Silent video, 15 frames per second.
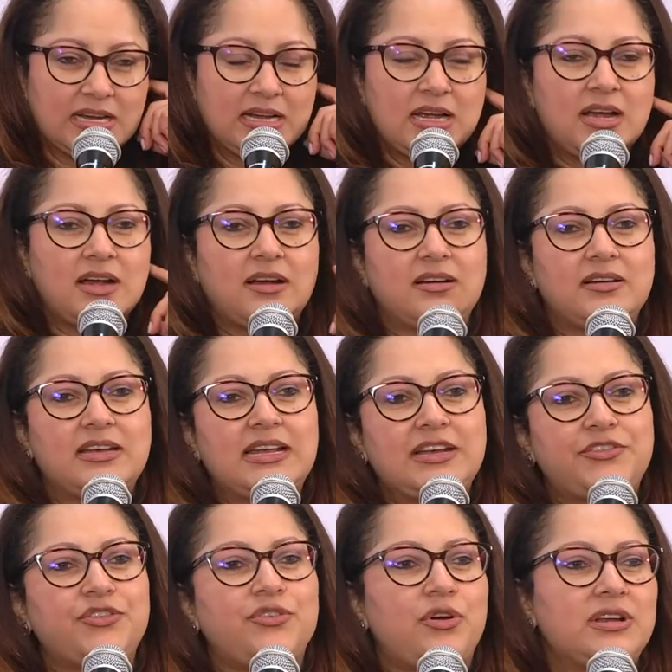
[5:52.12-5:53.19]

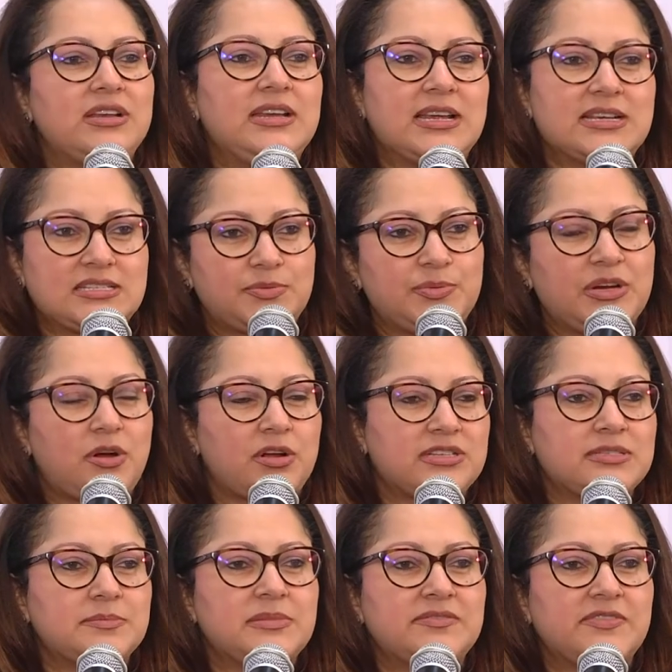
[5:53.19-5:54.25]
Later on, yes, we got
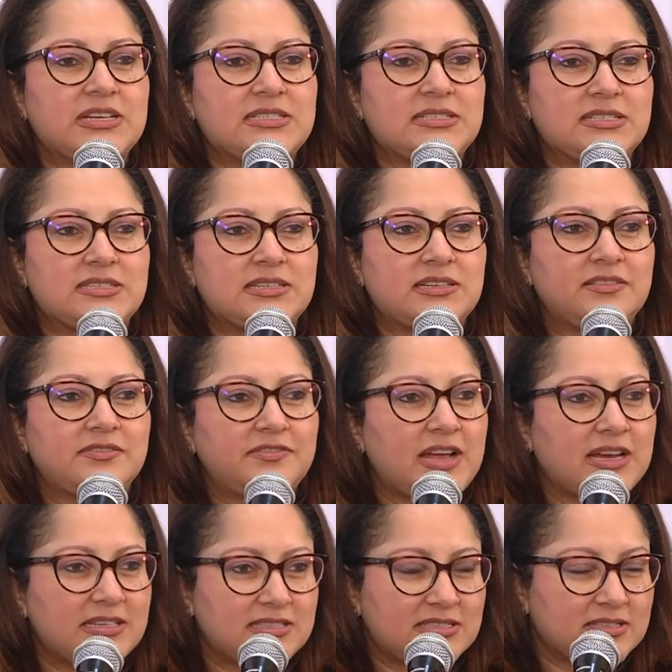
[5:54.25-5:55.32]
some investors in. In
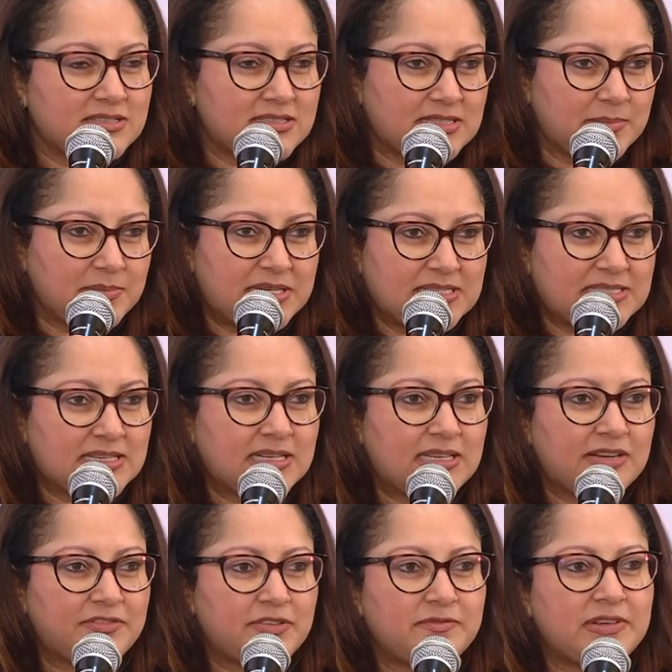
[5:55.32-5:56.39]
fact, somebody said they're
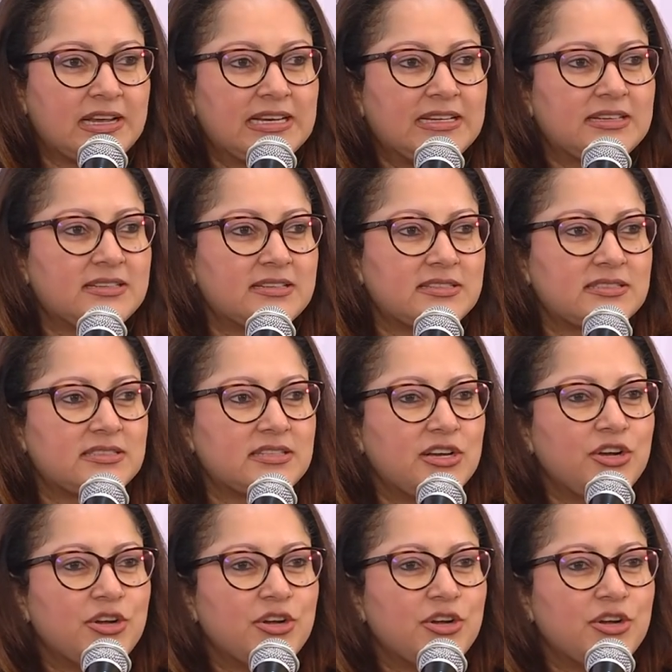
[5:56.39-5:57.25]
from Wellinkers.